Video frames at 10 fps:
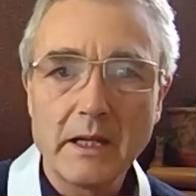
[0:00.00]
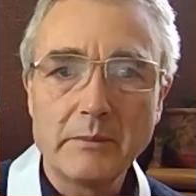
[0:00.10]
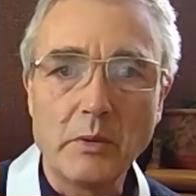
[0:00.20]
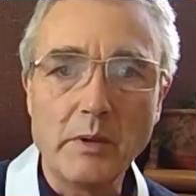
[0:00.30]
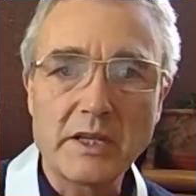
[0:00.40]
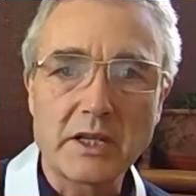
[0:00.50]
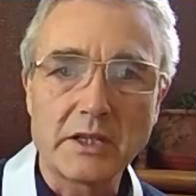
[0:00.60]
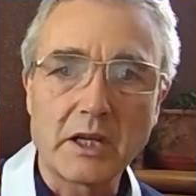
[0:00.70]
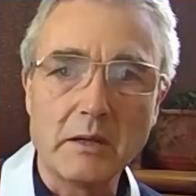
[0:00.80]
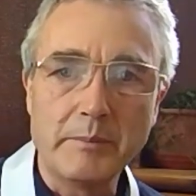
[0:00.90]
But when they start
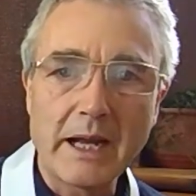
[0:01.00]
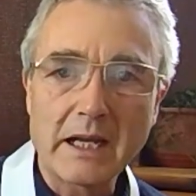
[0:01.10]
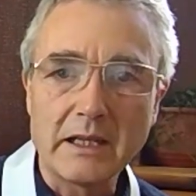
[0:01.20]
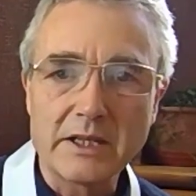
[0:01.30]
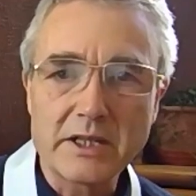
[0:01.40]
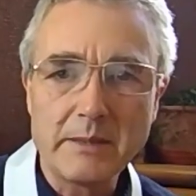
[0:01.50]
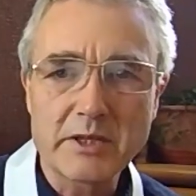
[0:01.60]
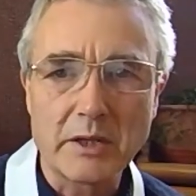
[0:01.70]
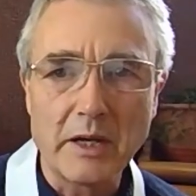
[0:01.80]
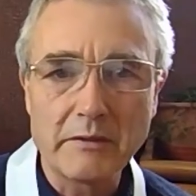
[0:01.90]
to go badly, it seems
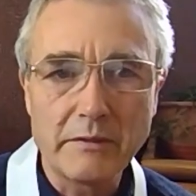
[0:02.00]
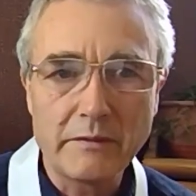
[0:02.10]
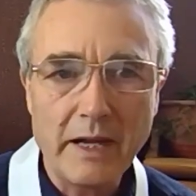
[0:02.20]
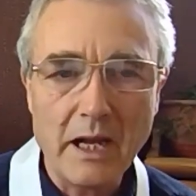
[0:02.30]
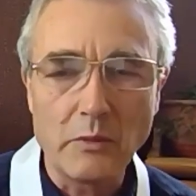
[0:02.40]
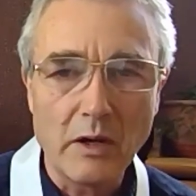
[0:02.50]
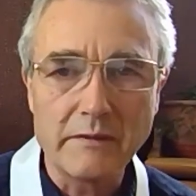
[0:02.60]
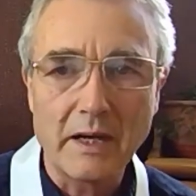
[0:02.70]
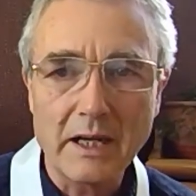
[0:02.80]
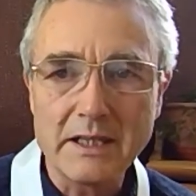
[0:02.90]
so unfair. What have
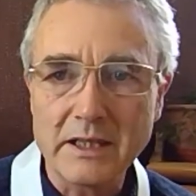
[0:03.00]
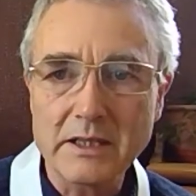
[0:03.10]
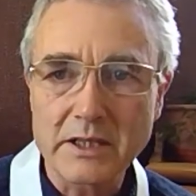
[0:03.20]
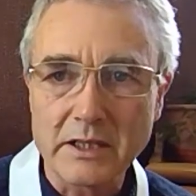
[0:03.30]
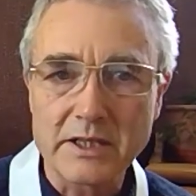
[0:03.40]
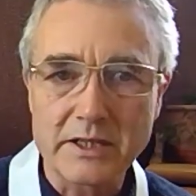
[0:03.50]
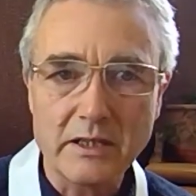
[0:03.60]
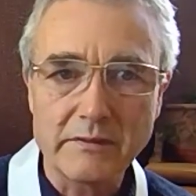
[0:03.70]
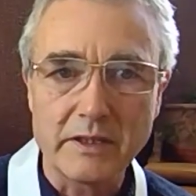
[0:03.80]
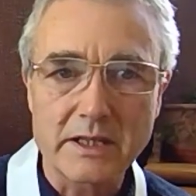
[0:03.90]
I done to
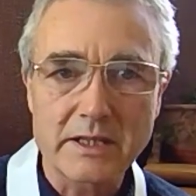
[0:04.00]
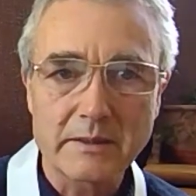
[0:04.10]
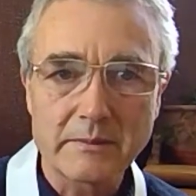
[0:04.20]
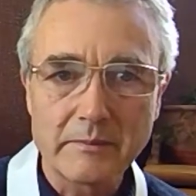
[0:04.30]
deserve this?